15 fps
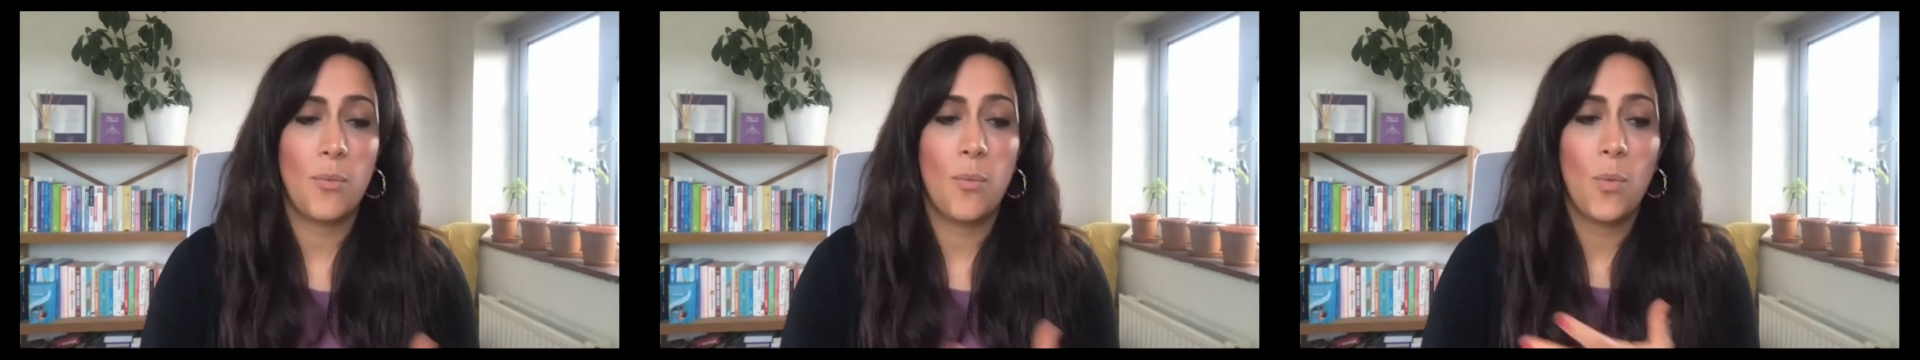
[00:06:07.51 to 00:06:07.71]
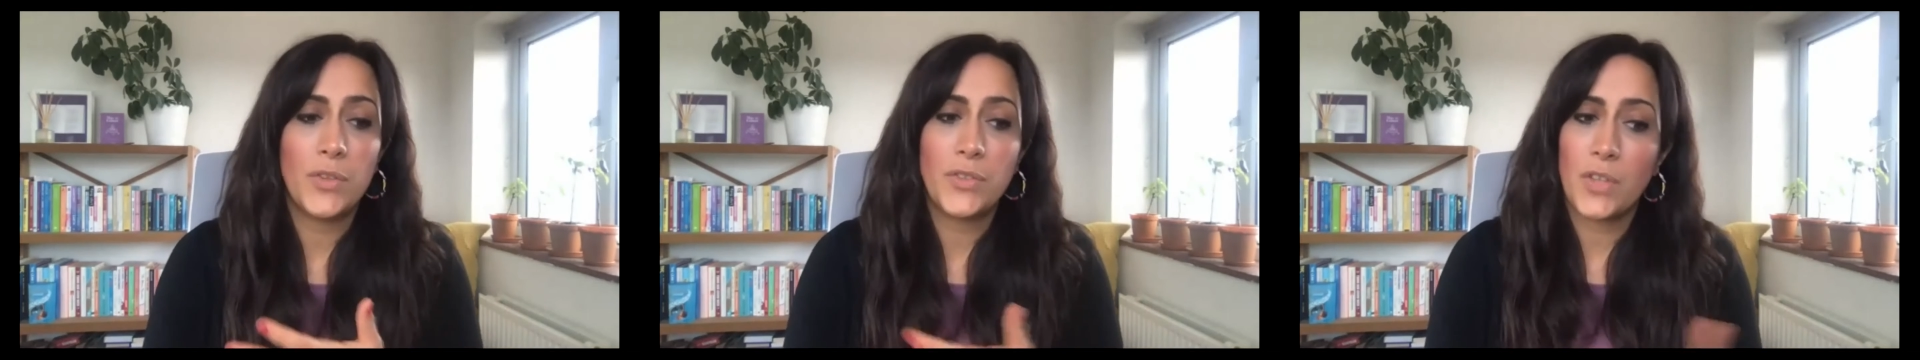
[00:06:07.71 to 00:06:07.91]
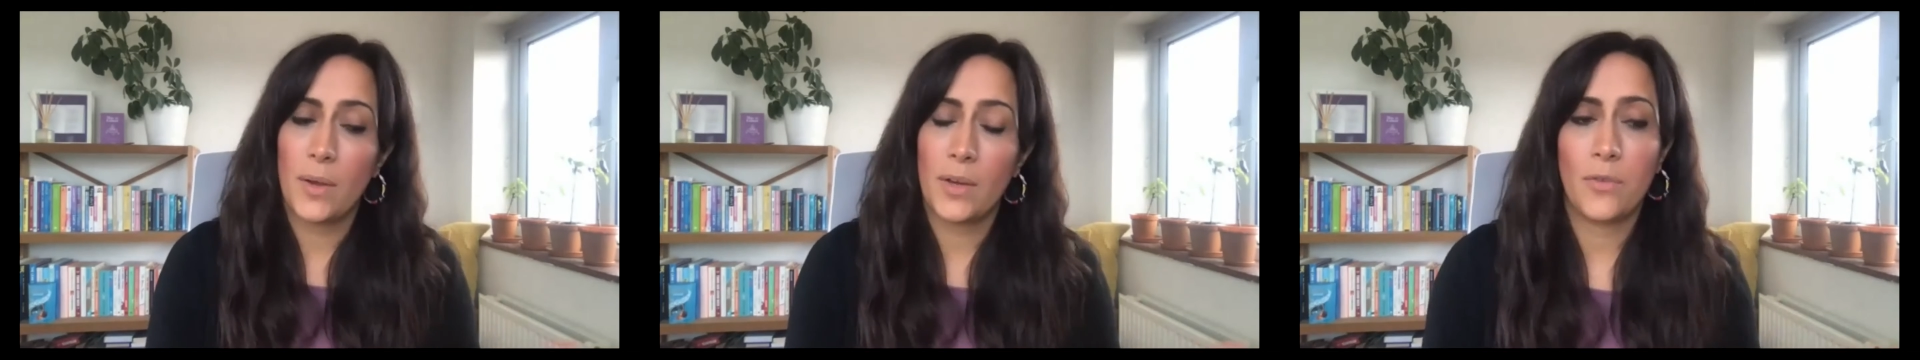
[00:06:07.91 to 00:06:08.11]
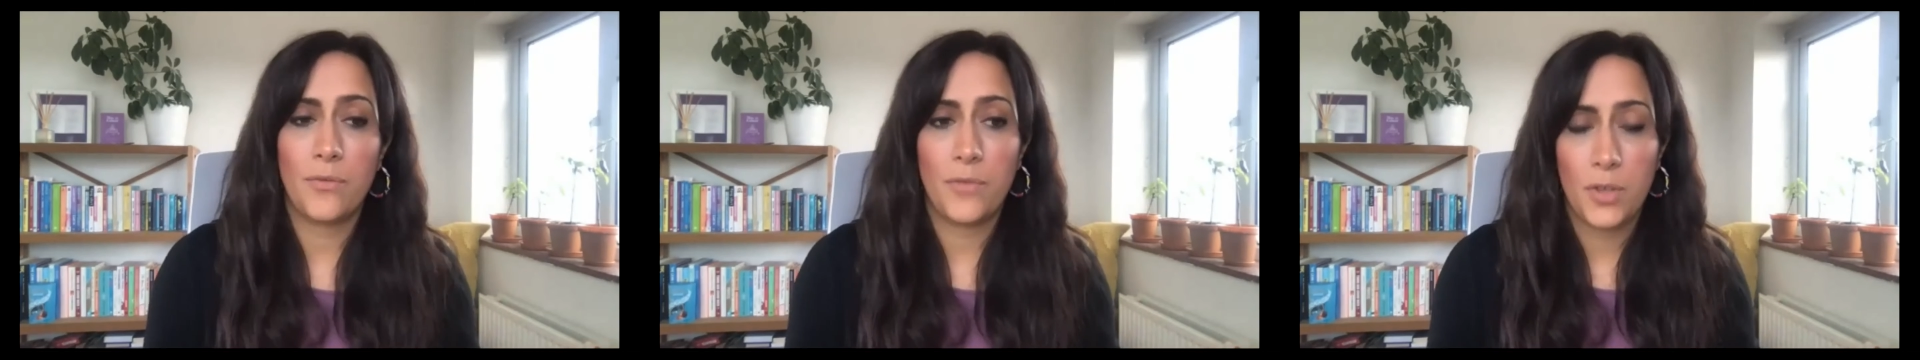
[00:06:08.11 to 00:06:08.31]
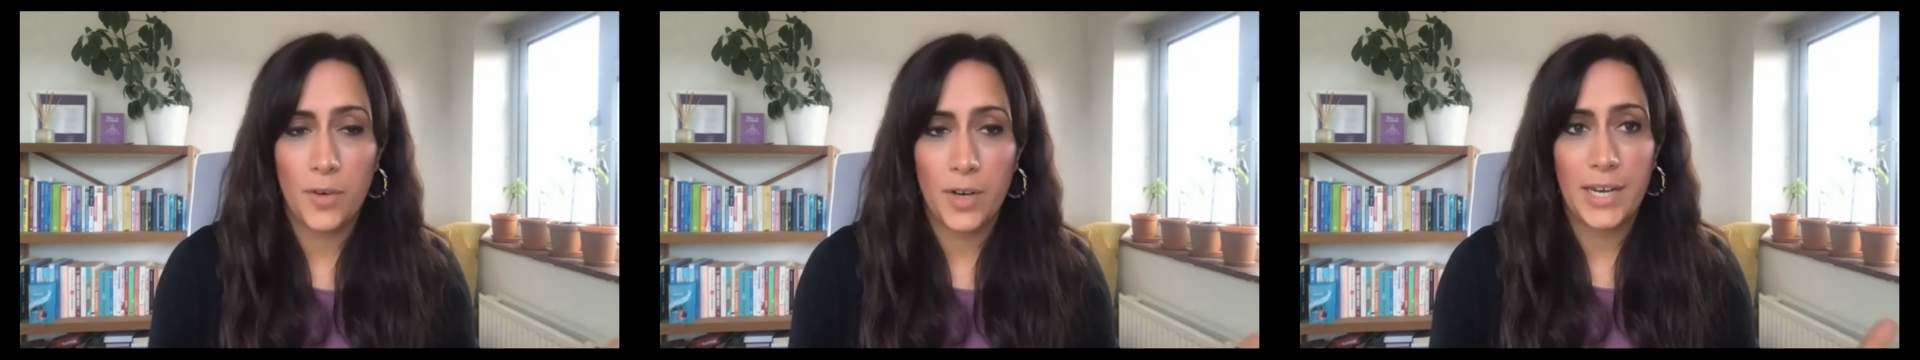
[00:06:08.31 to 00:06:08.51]
what's going on
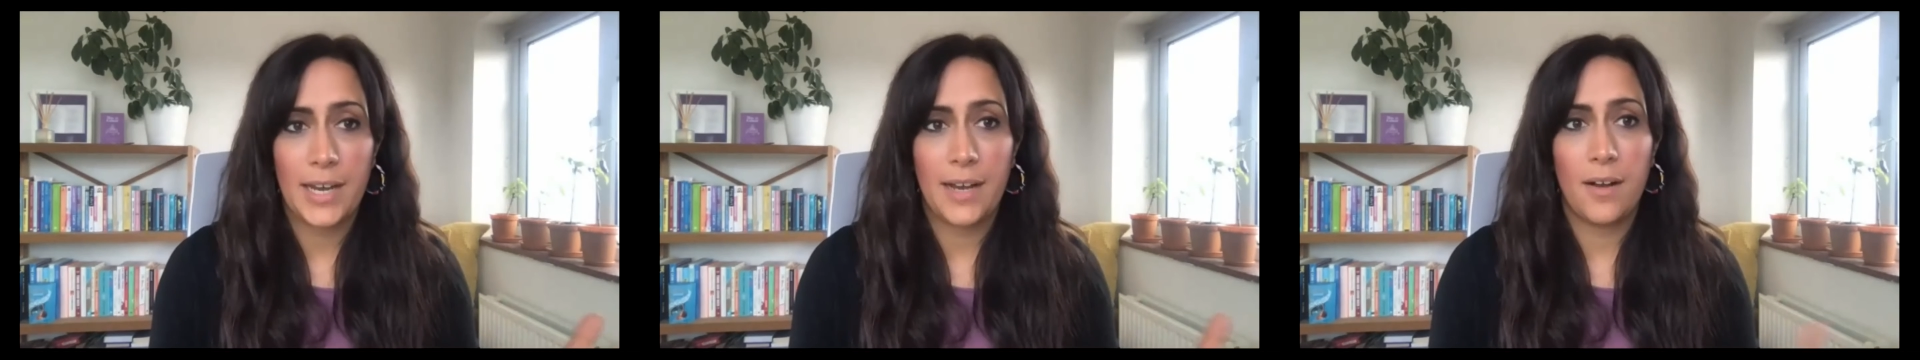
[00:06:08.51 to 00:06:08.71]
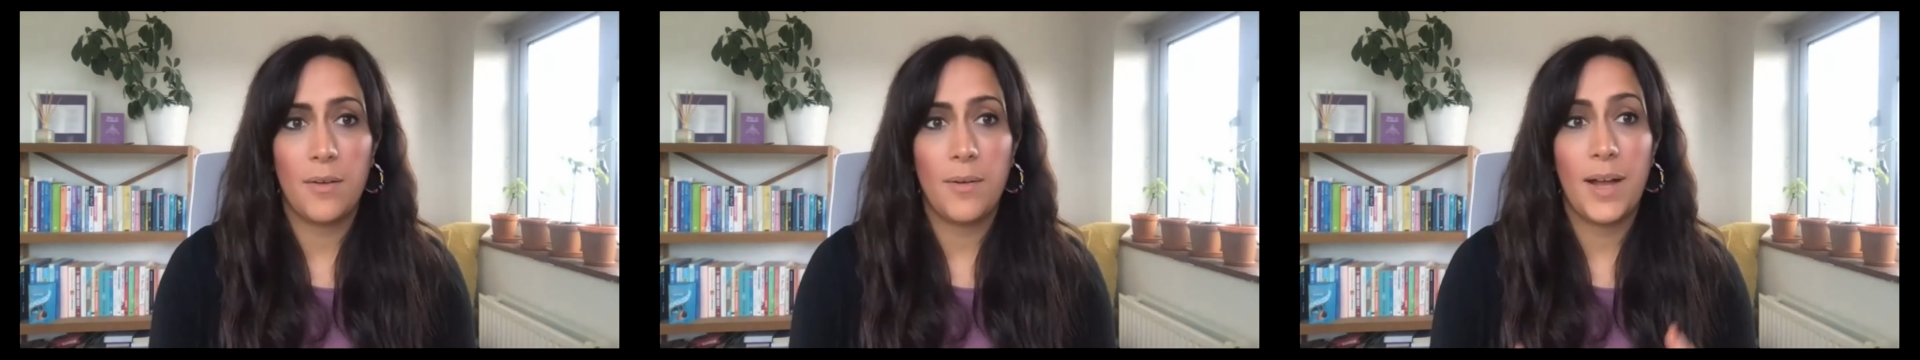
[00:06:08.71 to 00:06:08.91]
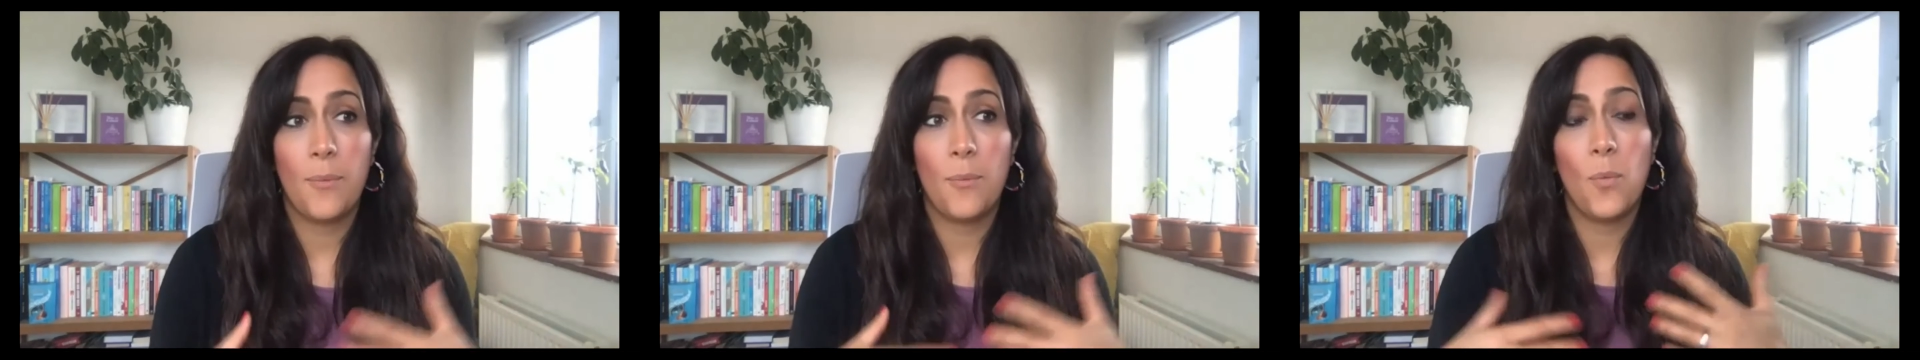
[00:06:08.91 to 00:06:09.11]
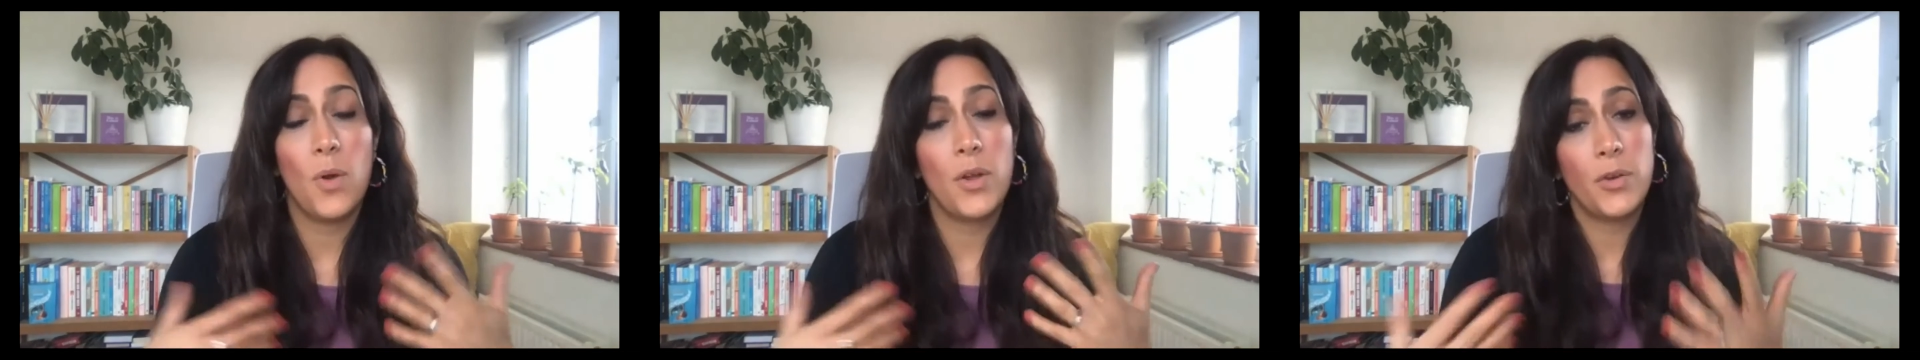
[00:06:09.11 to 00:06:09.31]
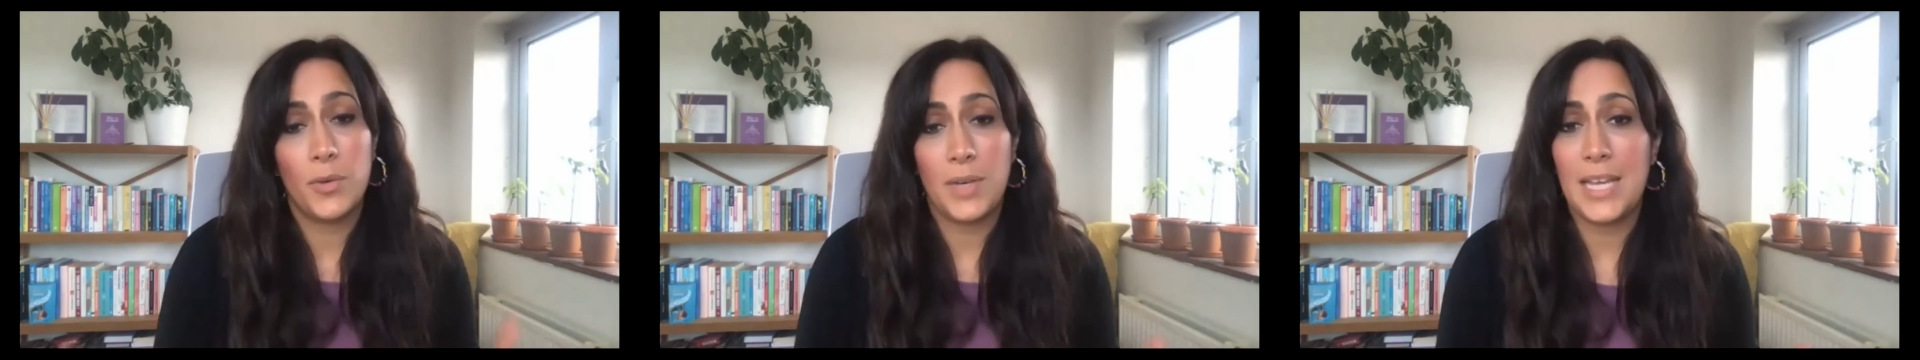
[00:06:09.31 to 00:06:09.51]
for you right now and
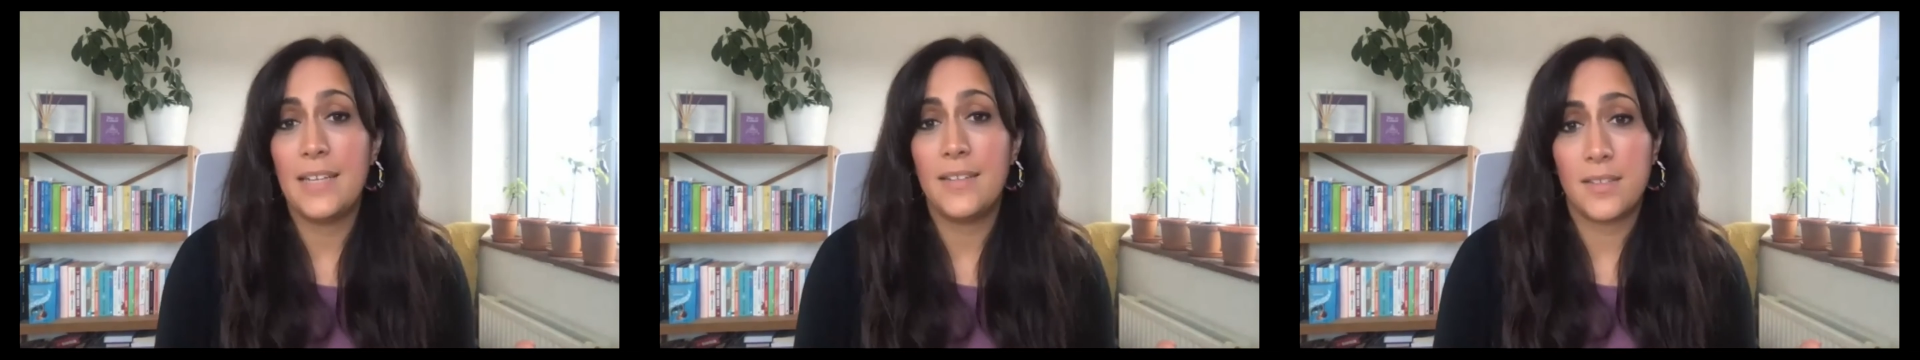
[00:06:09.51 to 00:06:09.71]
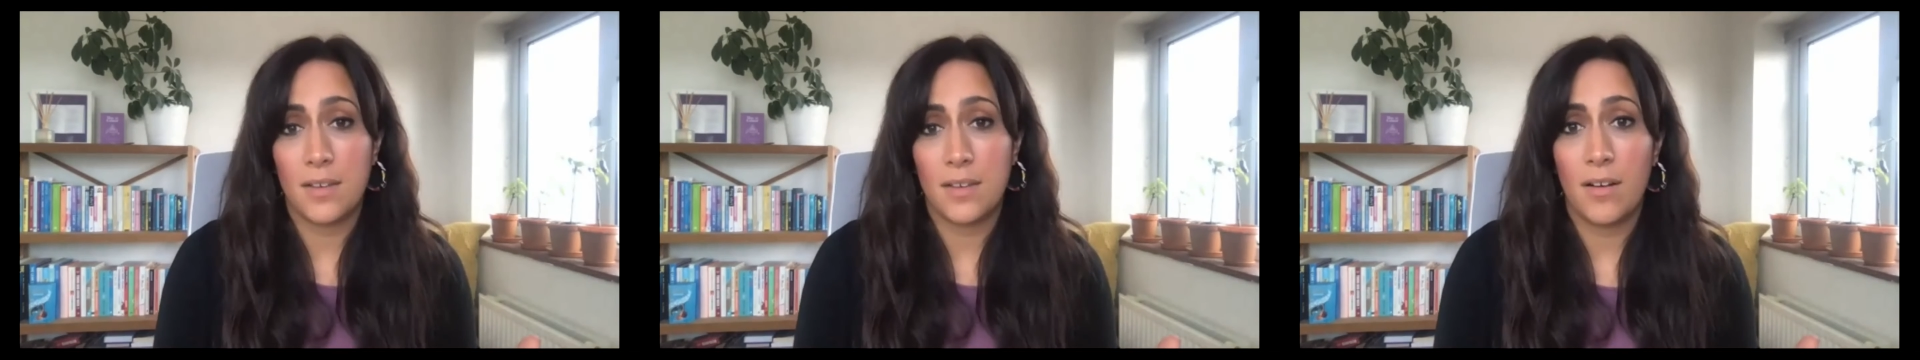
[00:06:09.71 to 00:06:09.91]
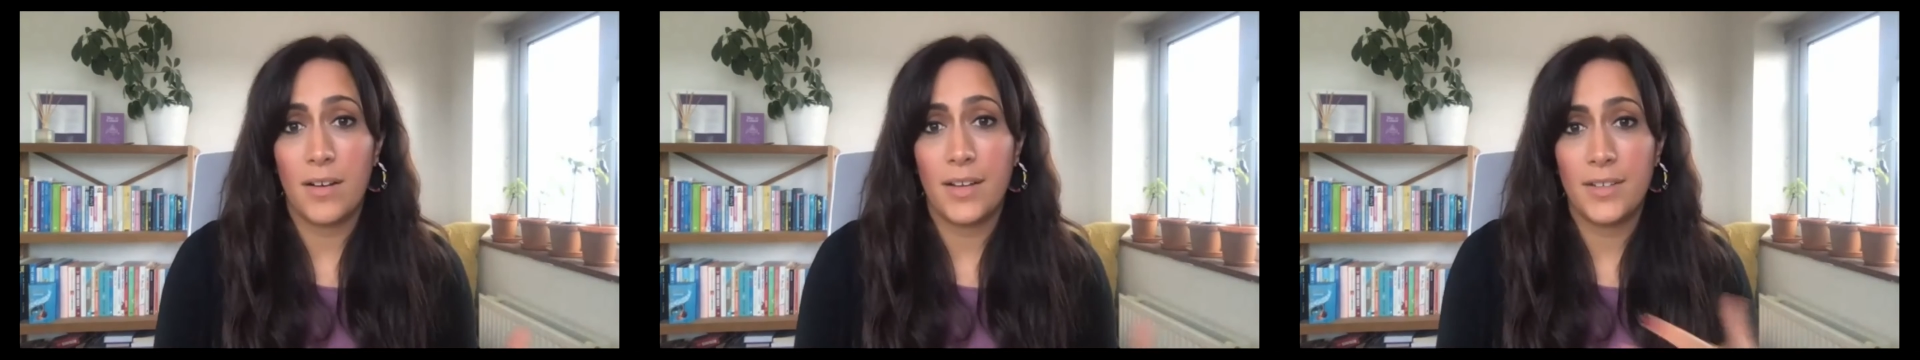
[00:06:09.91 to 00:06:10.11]
what your needs are,